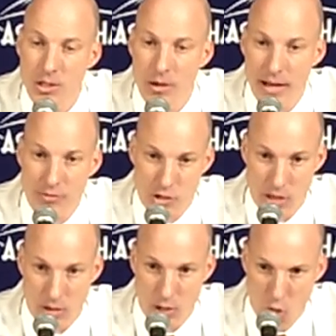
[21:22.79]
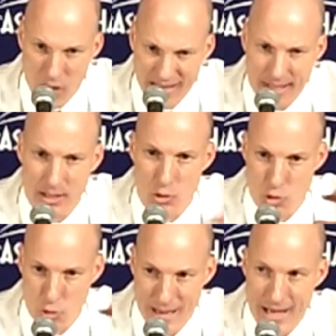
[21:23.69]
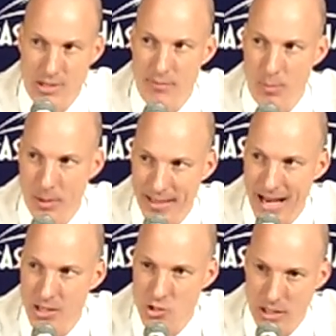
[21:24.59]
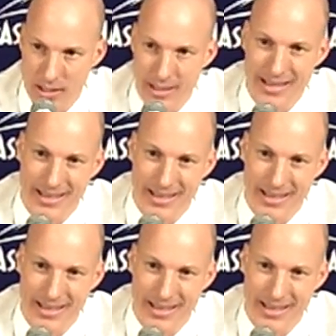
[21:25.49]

You know, and I've said all along, I think those two guys have a pretty high ceiling